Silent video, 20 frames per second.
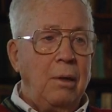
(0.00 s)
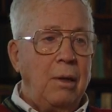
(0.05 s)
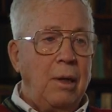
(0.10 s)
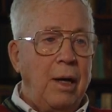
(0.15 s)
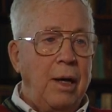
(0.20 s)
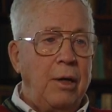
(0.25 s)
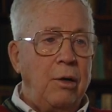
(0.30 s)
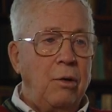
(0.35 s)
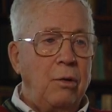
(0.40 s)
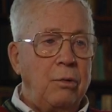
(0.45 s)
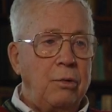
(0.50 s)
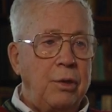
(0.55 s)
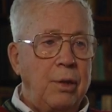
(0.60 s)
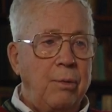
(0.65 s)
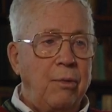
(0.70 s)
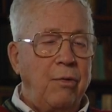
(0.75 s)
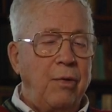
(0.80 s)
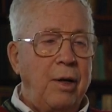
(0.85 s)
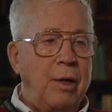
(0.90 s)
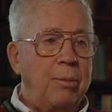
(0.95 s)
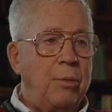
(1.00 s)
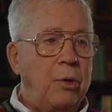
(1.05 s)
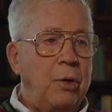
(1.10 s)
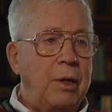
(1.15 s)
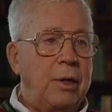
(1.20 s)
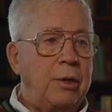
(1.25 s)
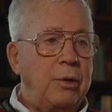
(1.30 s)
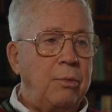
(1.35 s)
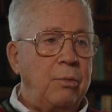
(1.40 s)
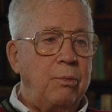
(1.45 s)
I know some of our
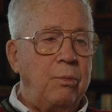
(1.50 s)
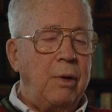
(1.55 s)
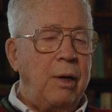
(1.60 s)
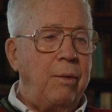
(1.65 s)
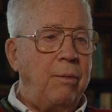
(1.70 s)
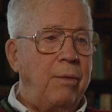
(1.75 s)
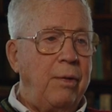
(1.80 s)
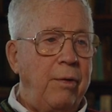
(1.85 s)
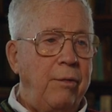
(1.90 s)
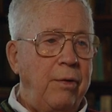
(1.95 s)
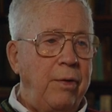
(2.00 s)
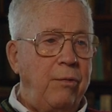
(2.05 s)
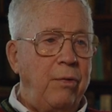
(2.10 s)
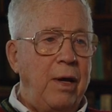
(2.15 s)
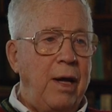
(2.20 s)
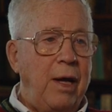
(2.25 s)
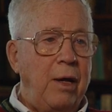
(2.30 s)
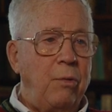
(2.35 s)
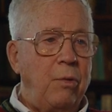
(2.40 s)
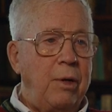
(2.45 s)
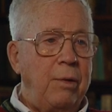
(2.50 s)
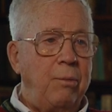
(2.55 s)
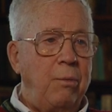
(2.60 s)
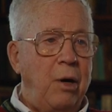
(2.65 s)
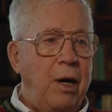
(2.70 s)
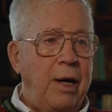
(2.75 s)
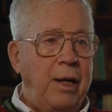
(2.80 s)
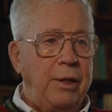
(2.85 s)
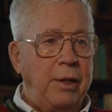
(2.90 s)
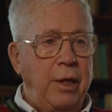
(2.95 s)
boys, I've even had one
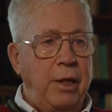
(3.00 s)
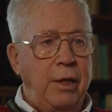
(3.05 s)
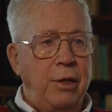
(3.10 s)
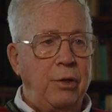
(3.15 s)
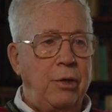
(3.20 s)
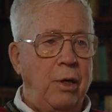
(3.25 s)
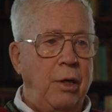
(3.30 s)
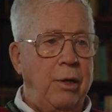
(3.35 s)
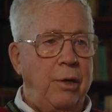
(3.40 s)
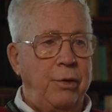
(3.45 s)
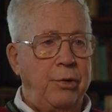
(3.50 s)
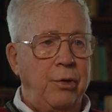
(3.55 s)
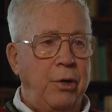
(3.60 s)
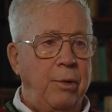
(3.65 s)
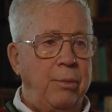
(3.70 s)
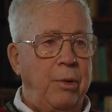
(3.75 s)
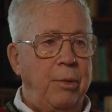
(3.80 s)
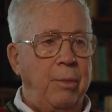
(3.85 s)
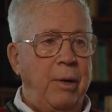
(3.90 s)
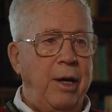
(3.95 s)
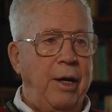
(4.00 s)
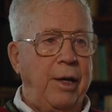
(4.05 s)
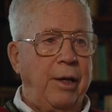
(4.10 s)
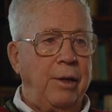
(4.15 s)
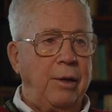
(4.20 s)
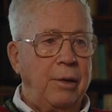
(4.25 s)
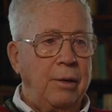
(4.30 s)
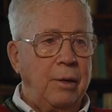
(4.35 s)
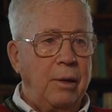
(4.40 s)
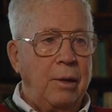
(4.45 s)
brag that he shot a German medic.
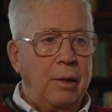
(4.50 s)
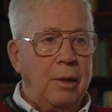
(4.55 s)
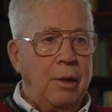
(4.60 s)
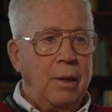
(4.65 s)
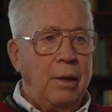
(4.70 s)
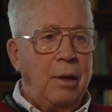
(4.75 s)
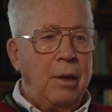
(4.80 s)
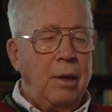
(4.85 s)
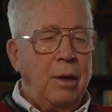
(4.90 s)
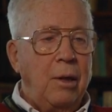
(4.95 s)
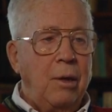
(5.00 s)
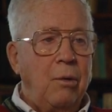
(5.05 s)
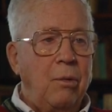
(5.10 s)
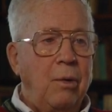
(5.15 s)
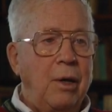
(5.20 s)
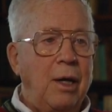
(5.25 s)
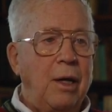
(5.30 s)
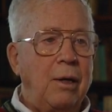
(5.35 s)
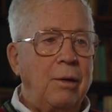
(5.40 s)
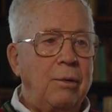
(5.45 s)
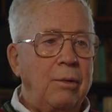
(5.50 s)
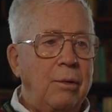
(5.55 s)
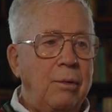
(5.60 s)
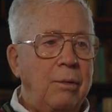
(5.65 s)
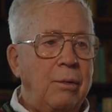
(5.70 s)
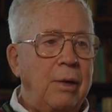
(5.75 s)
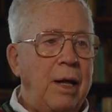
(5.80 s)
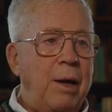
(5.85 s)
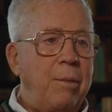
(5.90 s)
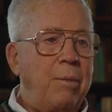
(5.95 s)
Well,
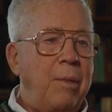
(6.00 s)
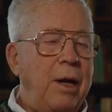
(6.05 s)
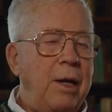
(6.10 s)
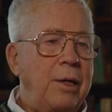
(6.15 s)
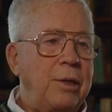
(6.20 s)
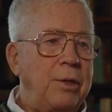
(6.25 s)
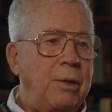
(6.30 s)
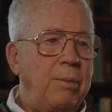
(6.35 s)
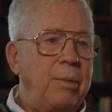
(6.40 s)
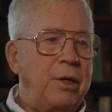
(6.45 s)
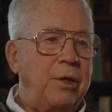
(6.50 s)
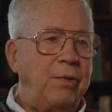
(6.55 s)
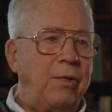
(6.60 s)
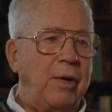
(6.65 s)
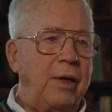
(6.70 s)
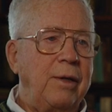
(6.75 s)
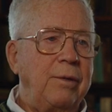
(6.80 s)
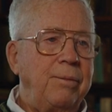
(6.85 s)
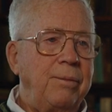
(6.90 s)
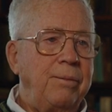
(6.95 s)
that man is a misfit.